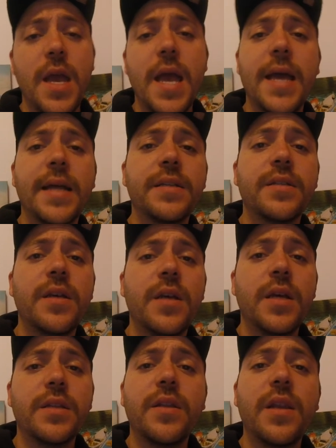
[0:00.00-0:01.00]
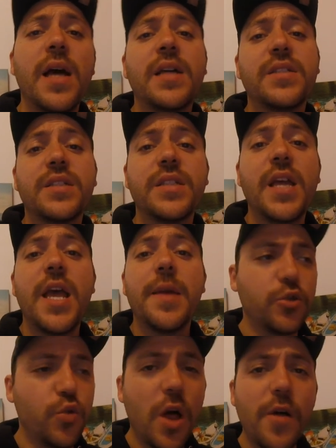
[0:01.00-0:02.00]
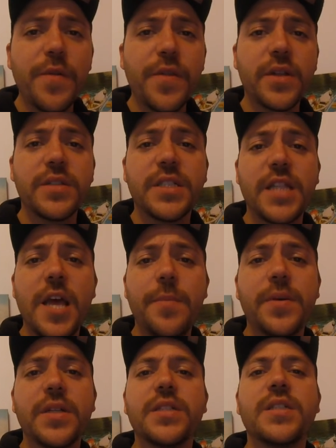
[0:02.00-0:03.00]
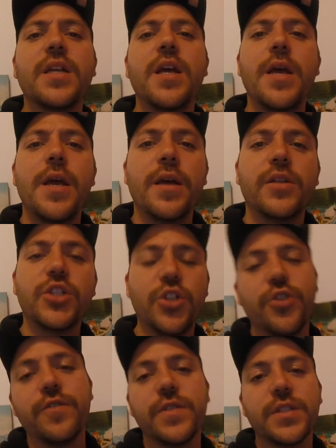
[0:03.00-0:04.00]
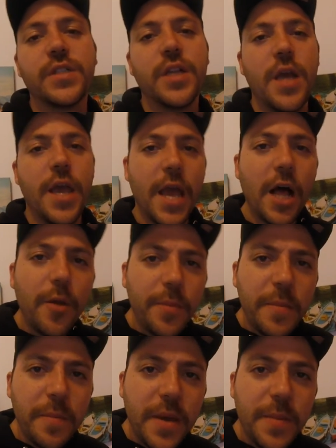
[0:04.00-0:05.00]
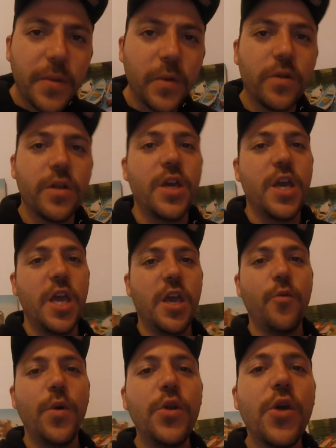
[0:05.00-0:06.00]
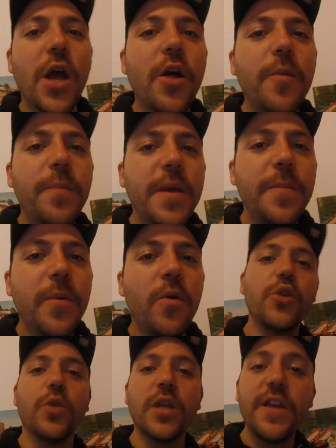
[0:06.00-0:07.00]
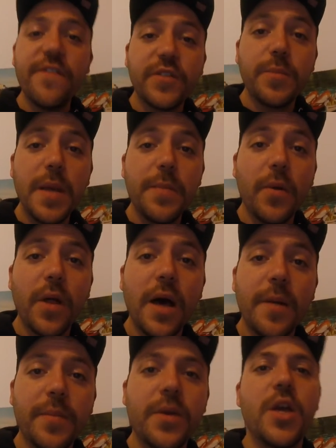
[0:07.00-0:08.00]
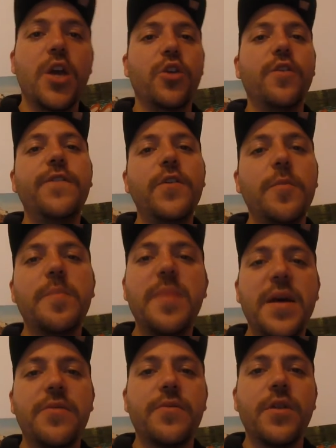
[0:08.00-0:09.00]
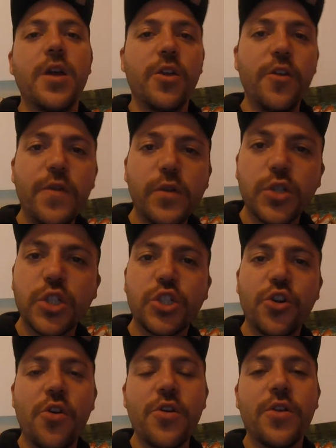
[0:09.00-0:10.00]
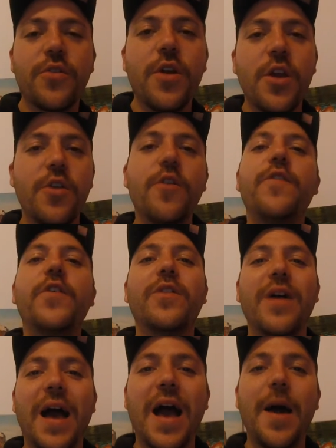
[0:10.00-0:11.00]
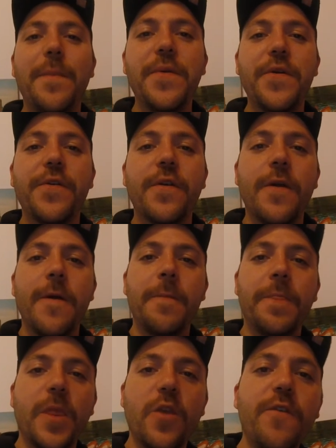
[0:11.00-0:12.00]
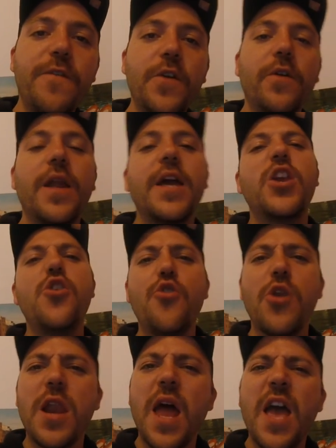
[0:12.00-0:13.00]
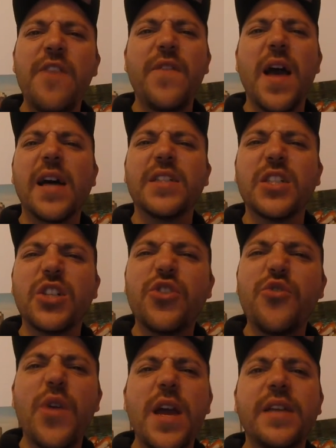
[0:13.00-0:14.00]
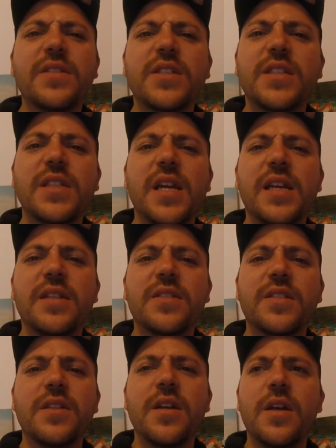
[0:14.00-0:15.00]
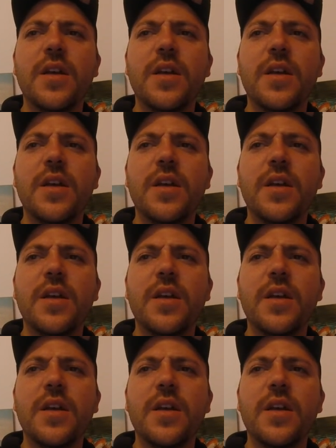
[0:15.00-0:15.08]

And the last step, 12th step, is service, helping people. When you help people, you lift people up, you feel better, you feel stronger, you feel happier. You feel like your life has a great sense